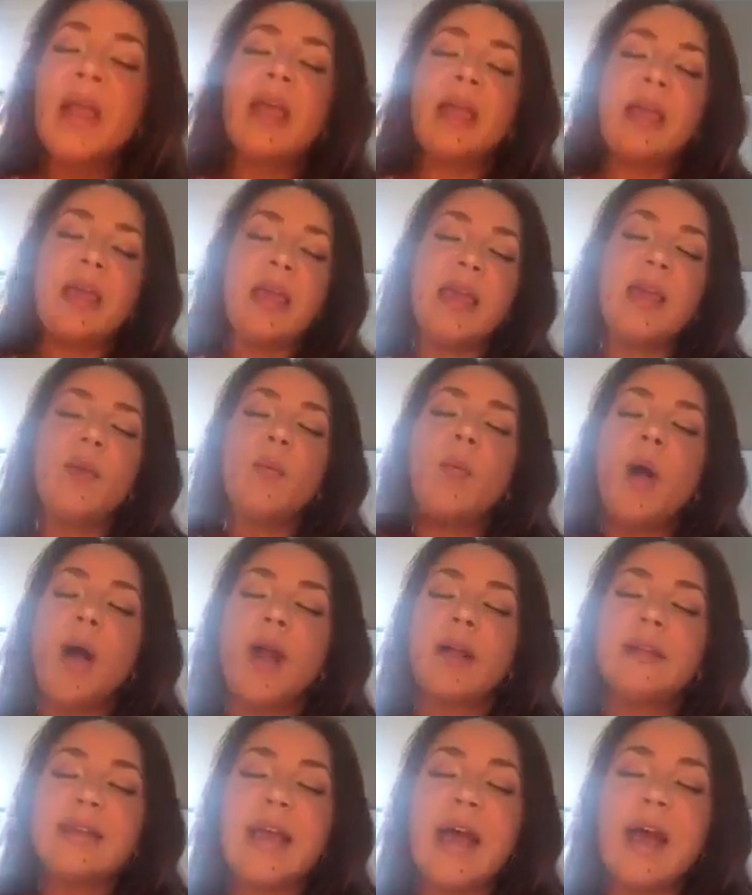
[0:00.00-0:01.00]
He
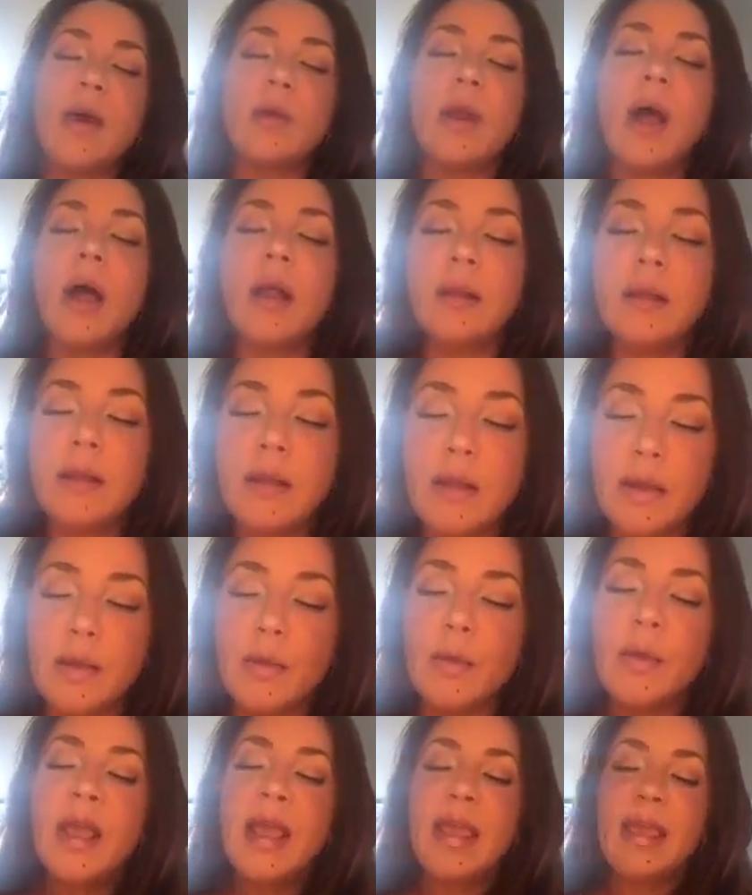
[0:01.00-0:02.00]
walked out on
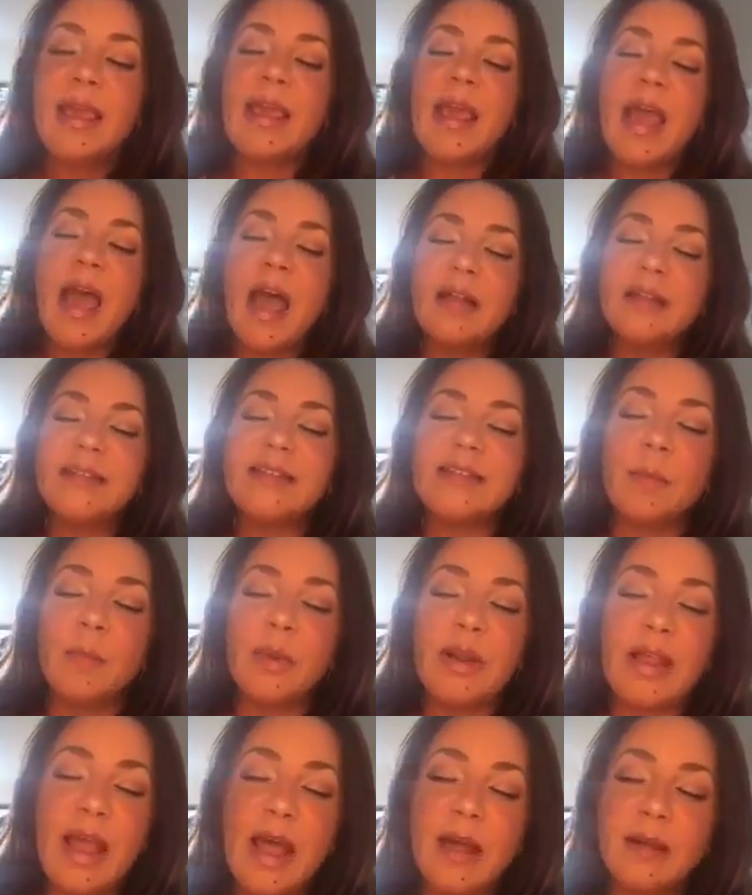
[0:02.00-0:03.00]
you. He had
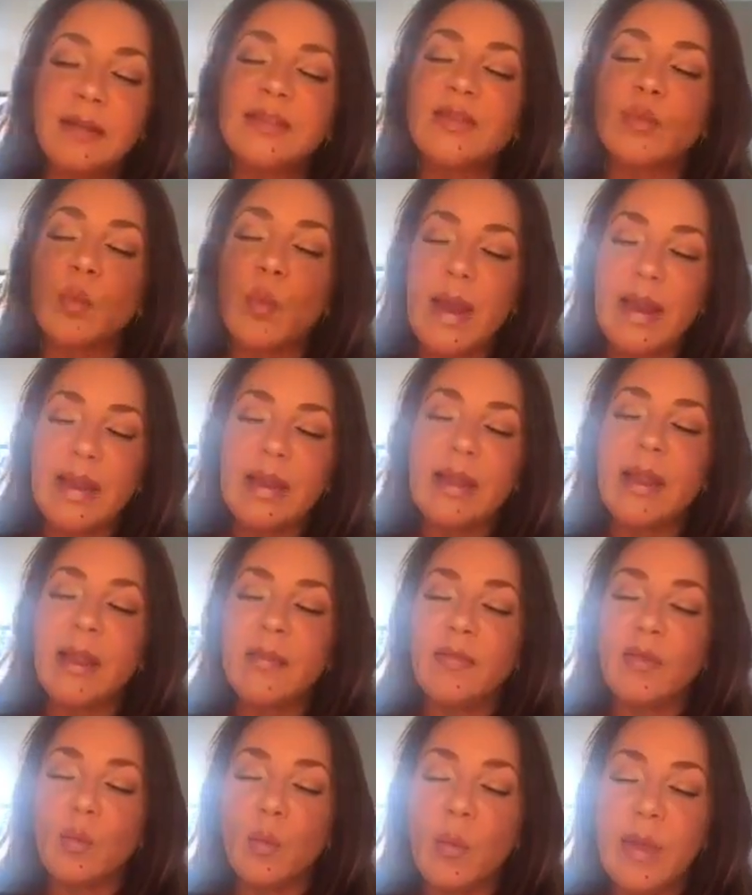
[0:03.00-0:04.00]
somebody else waiting
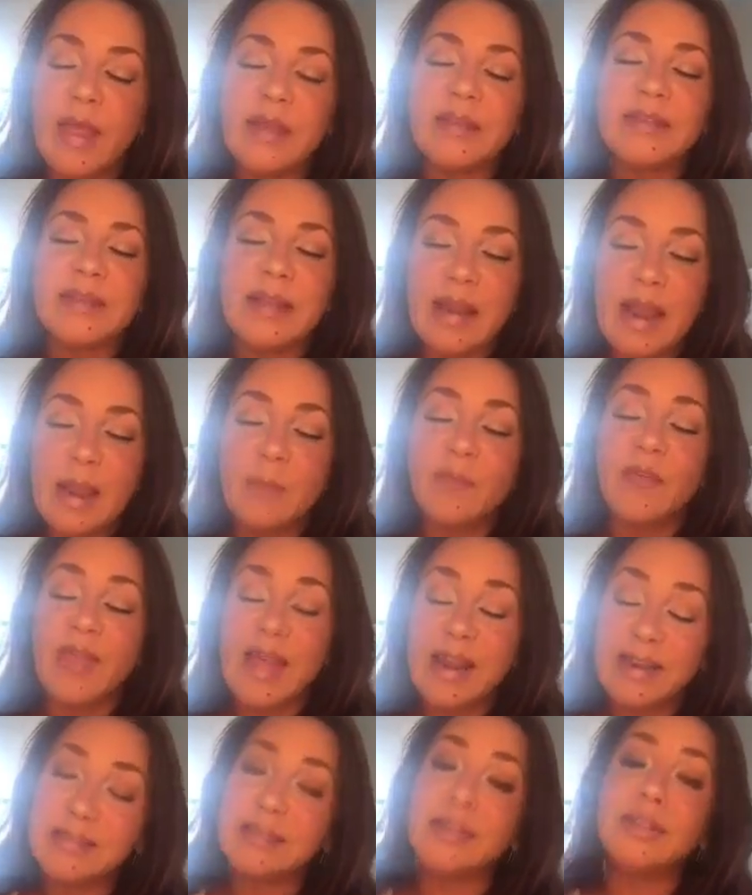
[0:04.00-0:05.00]
in the wings. The name for
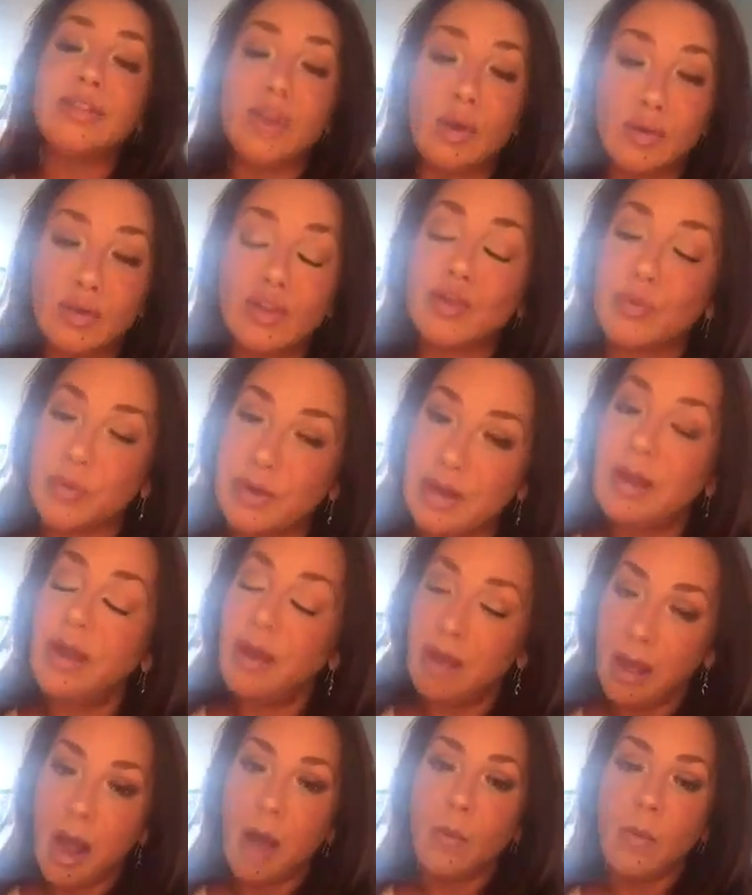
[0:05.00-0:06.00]
that is adultery.
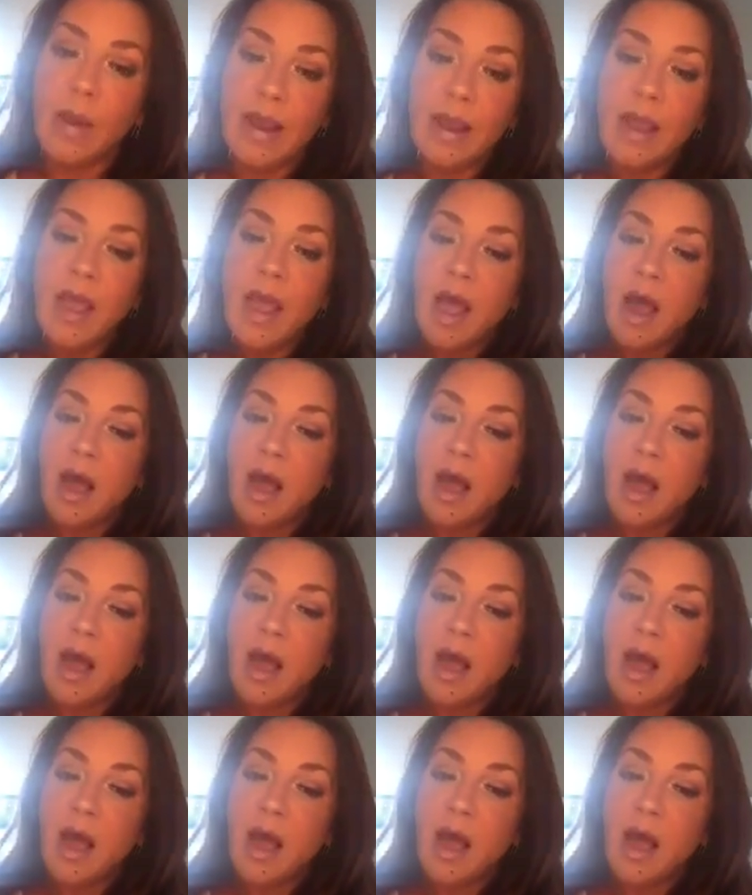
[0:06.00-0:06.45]
All right.